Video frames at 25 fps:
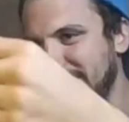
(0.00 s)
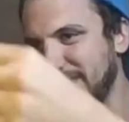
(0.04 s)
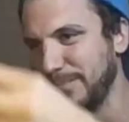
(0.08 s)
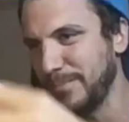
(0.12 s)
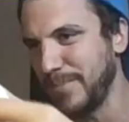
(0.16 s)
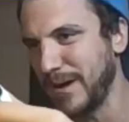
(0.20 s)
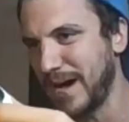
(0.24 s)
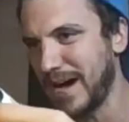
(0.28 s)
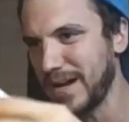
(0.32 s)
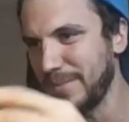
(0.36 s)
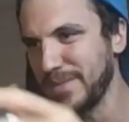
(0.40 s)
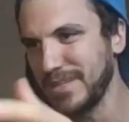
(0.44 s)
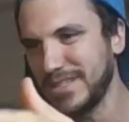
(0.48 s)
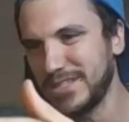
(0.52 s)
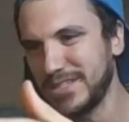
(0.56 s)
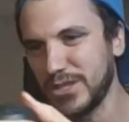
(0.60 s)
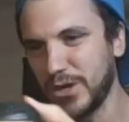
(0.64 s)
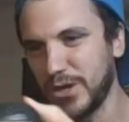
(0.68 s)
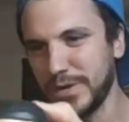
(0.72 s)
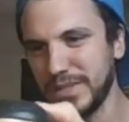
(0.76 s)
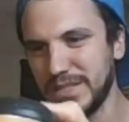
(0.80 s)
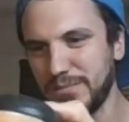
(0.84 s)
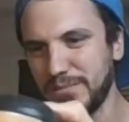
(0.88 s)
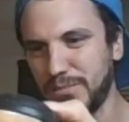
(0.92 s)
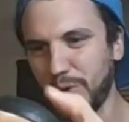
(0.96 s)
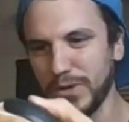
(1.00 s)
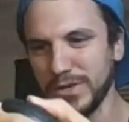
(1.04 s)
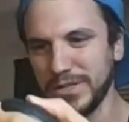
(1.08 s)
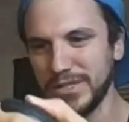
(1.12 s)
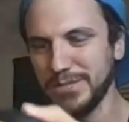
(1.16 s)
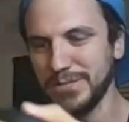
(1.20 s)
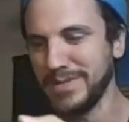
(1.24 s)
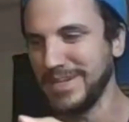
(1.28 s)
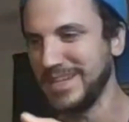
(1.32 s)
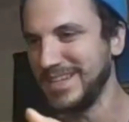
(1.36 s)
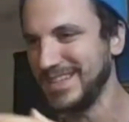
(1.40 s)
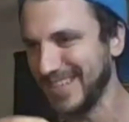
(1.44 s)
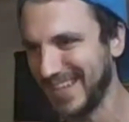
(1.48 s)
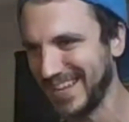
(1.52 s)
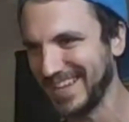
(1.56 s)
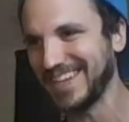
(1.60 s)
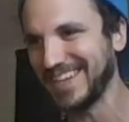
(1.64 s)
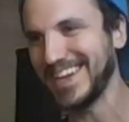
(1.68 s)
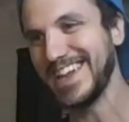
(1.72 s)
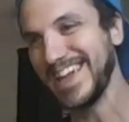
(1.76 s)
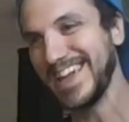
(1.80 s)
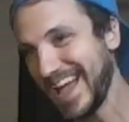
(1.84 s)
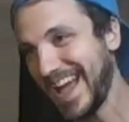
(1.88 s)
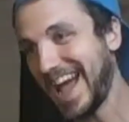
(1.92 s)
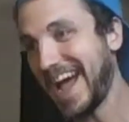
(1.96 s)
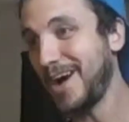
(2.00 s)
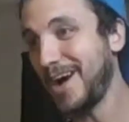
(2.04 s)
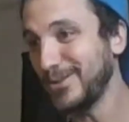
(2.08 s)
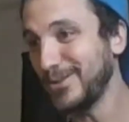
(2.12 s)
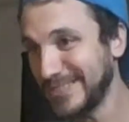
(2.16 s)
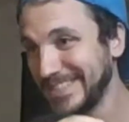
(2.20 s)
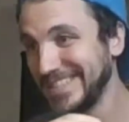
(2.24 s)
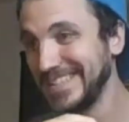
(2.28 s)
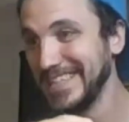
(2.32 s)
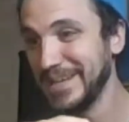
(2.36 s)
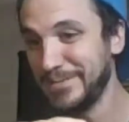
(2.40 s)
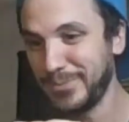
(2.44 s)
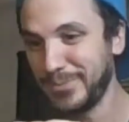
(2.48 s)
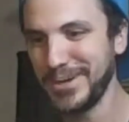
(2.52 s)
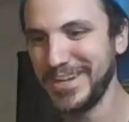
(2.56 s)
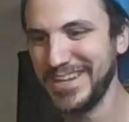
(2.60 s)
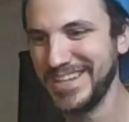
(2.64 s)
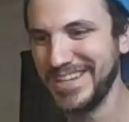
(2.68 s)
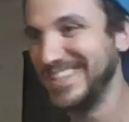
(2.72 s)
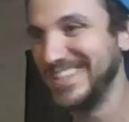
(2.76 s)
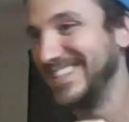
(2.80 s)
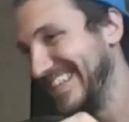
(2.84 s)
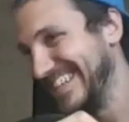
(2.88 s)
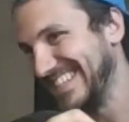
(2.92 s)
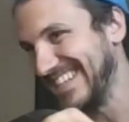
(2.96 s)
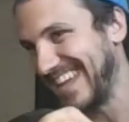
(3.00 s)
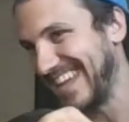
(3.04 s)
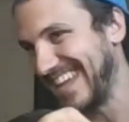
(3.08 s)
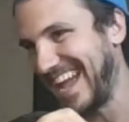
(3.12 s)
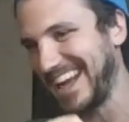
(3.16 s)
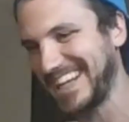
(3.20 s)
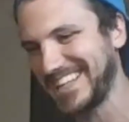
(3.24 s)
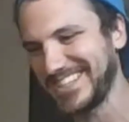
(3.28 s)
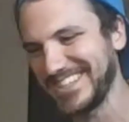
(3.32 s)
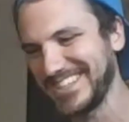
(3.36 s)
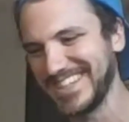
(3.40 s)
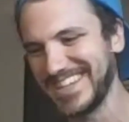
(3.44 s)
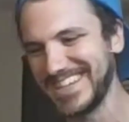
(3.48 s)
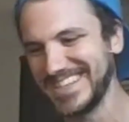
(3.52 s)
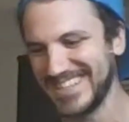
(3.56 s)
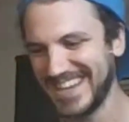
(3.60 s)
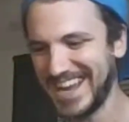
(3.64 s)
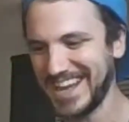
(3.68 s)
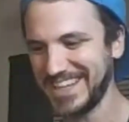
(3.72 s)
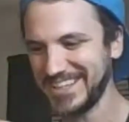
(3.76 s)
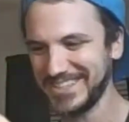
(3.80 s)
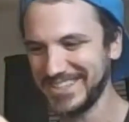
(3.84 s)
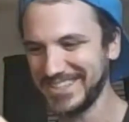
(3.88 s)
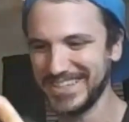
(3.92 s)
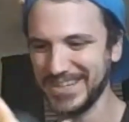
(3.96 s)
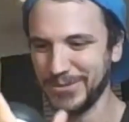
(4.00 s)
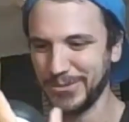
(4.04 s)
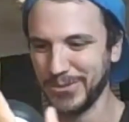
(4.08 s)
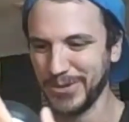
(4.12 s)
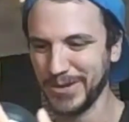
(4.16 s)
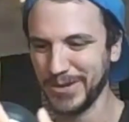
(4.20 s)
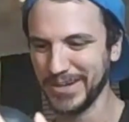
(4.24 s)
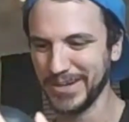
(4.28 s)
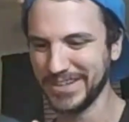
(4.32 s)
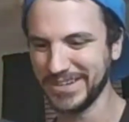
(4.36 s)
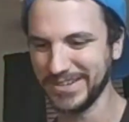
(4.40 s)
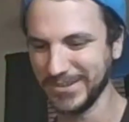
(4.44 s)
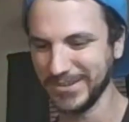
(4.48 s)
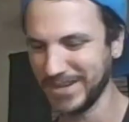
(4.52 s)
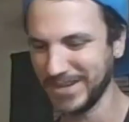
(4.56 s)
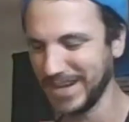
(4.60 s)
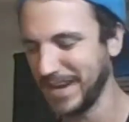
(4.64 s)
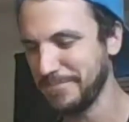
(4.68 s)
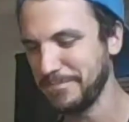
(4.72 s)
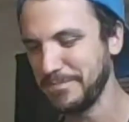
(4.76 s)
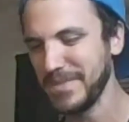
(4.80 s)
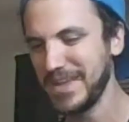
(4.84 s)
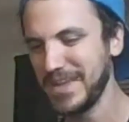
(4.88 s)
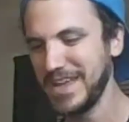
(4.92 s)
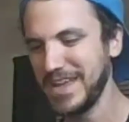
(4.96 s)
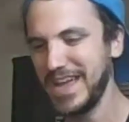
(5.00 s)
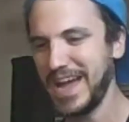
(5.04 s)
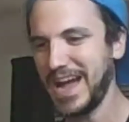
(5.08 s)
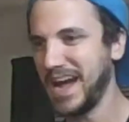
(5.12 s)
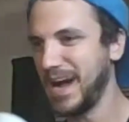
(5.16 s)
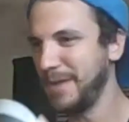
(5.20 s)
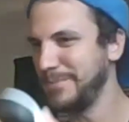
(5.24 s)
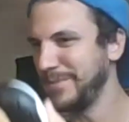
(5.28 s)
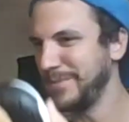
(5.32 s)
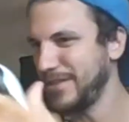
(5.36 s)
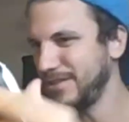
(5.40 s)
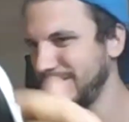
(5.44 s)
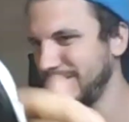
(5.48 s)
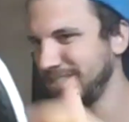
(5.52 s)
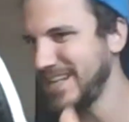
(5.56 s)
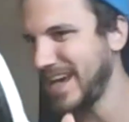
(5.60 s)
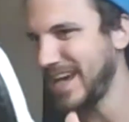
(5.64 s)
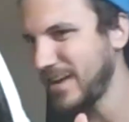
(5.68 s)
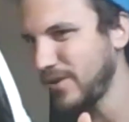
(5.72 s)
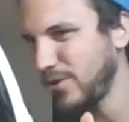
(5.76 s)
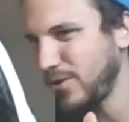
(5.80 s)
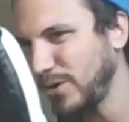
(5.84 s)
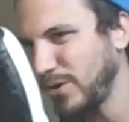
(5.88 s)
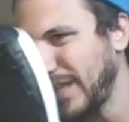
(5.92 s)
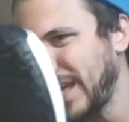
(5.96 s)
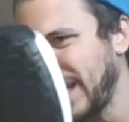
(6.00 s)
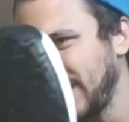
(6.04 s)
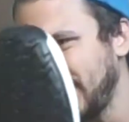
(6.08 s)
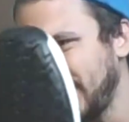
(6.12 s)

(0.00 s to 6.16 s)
at the bottom. This is always important to me, like how slippery is this actually? Is it actually going to work? Okay, now there's not a whole